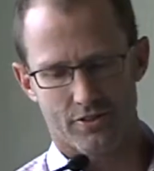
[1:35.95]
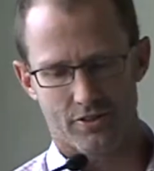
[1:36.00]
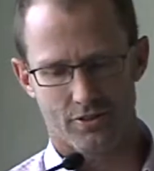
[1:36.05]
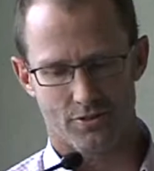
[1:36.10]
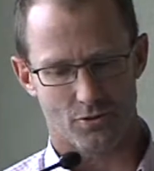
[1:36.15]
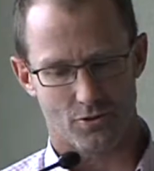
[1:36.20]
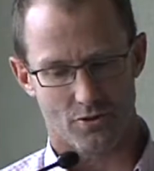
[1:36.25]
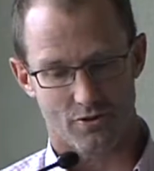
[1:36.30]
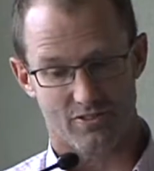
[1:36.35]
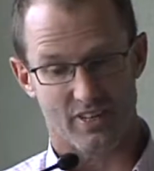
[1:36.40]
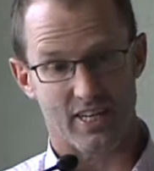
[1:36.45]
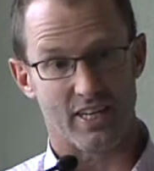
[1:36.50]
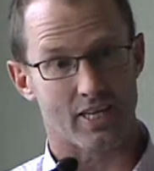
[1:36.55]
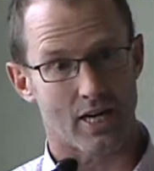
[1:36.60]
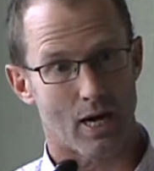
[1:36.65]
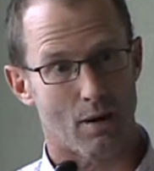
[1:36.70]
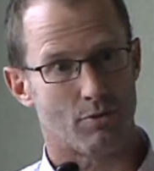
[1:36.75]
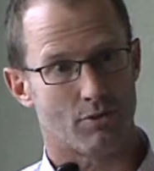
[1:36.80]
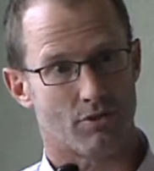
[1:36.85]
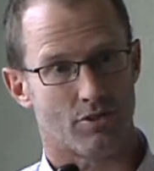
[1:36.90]
It sort of
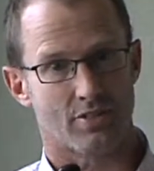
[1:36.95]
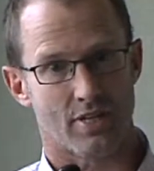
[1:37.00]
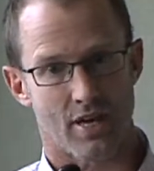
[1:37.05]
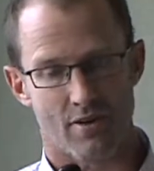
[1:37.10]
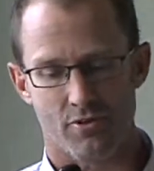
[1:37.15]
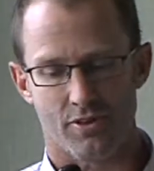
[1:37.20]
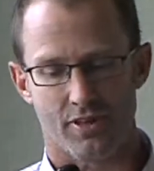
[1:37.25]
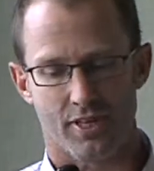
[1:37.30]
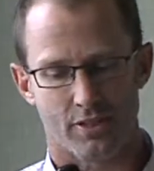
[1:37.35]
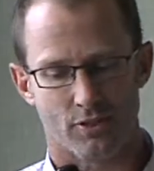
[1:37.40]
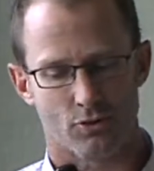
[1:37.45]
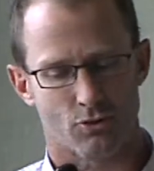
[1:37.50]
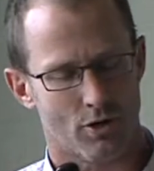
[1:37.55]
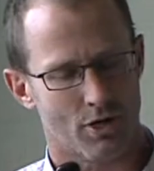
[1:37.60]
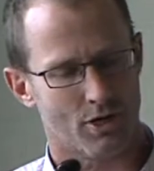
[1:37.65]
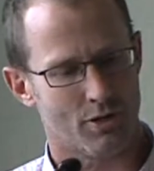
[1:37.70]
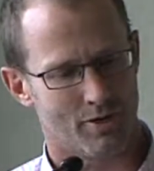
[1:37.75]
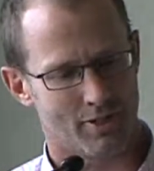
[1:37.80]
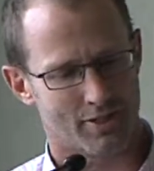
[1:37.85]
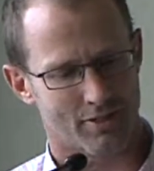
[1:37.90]
encompasses everything in
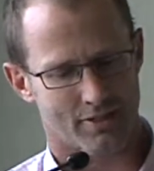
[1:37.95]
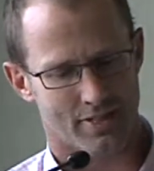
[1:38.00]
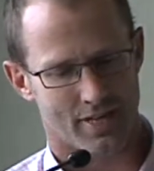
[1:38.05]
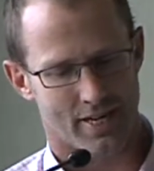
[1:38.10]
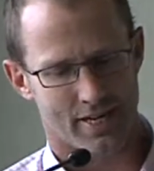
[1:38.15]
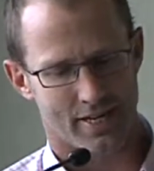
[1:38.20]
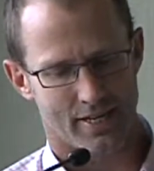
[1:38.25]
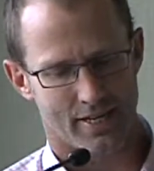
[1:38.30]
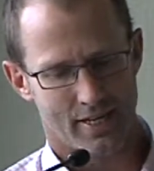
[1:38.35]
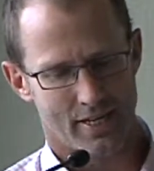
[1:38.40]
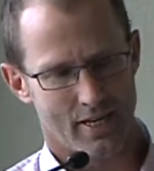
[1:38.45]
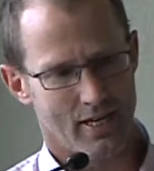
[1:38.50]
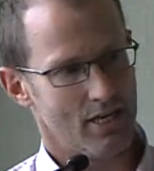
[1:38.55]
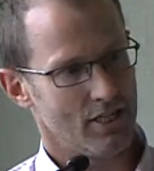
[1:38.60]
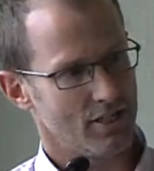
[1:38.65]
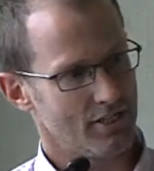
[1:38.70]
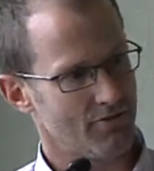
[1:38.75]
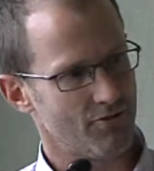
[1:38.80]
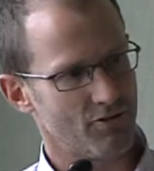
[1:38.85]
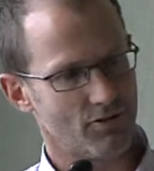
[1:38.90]
trying to understand
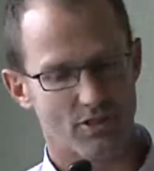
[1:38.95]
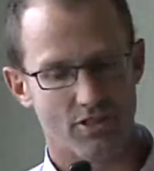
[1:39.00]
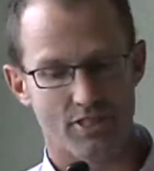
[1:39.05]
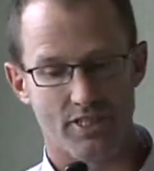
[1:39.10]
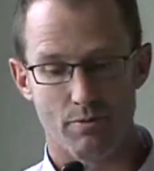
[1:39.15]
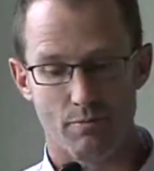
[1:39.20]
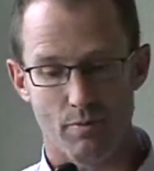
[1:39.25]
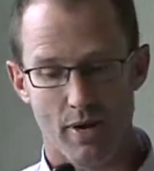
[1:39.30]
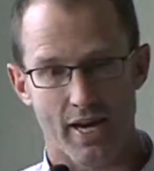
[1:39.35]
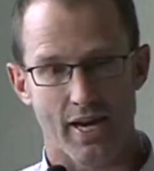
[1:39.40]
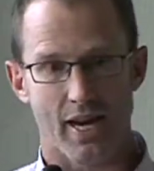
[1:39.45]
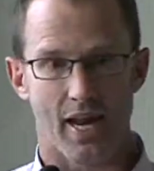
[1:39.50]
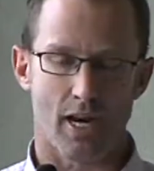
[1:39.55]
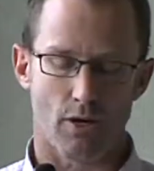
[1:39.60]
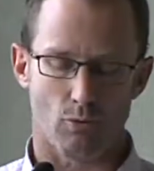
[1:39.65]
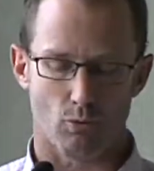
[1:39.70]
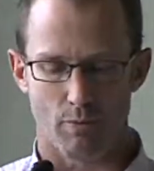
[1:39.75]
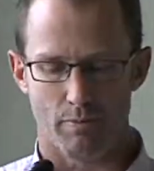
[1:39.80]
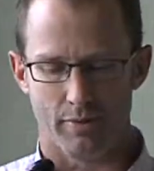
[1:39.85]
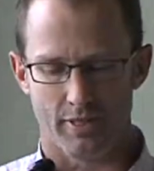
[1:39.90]
differences in men
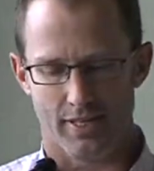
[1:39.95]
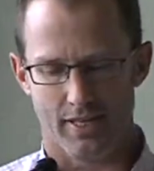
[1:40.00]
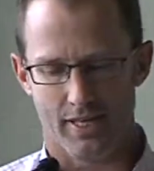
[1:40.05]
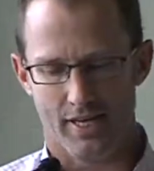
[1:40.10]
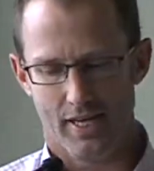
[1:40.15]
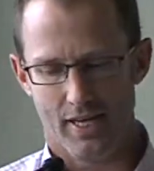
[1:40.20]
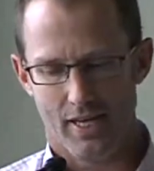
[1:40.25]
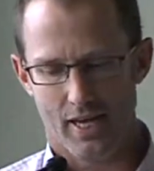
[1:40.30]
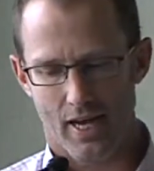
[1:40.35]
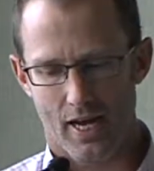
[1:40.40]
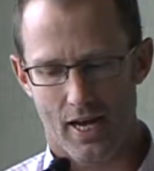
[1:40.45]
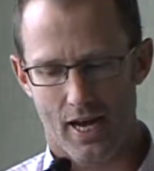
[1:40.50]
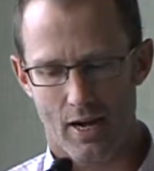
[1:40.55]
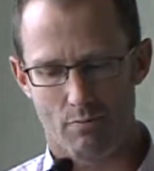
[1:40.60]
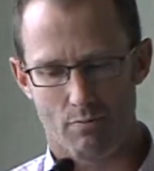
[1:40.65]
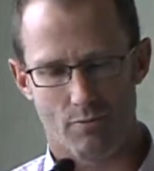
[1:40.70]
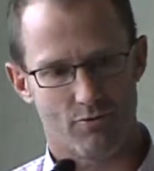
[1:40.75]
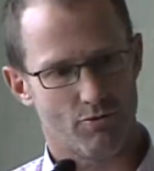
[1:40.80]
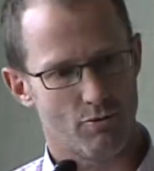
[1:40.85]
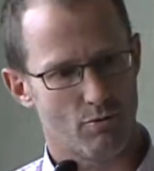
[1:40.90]
and women
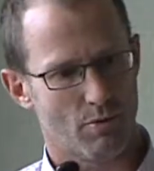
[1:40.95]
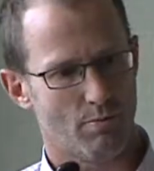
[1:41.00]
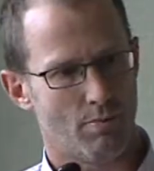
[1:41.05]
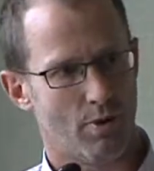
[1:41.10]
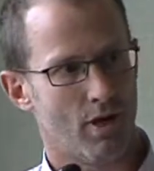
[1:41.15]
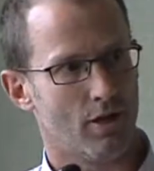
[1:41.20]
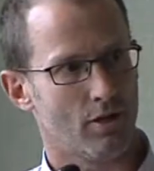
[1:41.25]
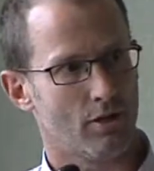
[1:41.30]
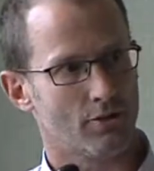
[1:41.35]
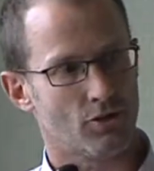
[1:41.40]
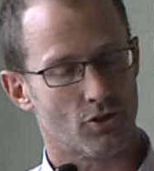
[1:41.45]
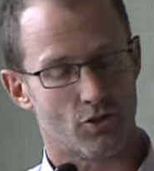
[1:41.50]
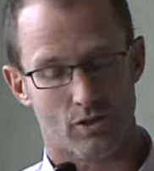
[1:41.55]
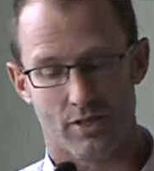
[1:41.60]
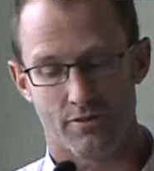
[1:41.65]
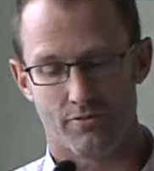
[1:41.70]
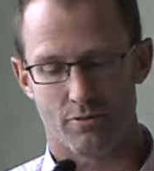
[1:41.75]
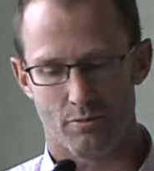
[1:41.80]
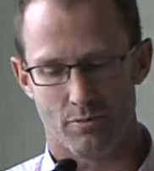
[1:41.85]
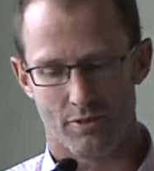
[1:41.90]
from a biological
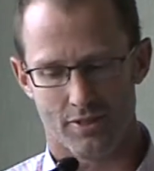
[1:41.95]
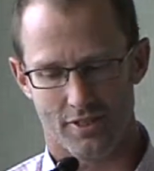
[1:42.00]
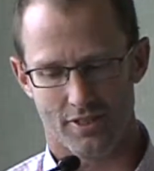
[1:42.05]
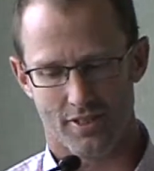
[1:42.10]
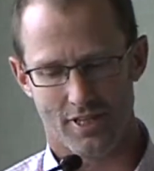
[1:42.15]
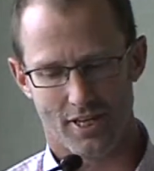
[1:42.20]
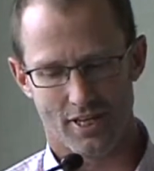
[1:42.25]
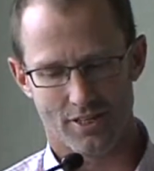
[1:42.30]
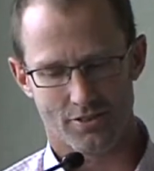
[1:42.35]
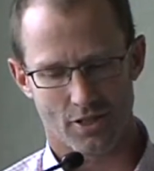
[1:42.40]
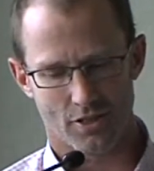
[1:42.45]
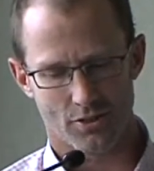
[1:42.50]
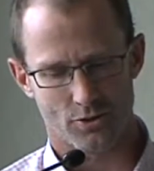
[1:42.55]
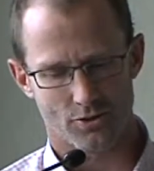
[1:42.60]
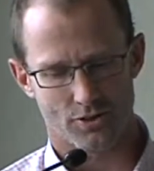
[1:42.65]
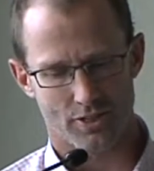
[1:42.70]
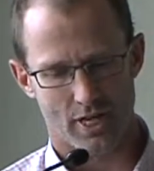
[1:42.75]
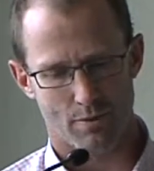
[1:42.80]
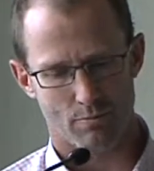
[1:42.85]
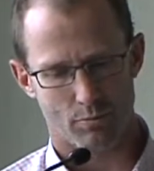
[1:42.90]
and from a social
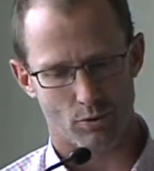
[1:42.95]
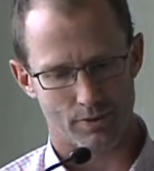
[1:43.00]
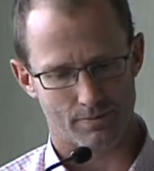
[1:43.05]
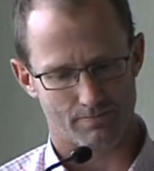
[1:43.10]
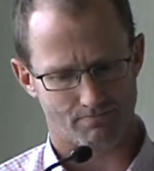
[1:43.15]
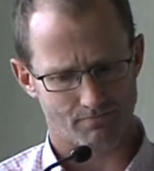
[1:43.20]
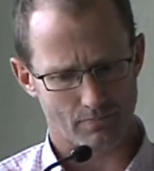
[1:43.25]
standpoint.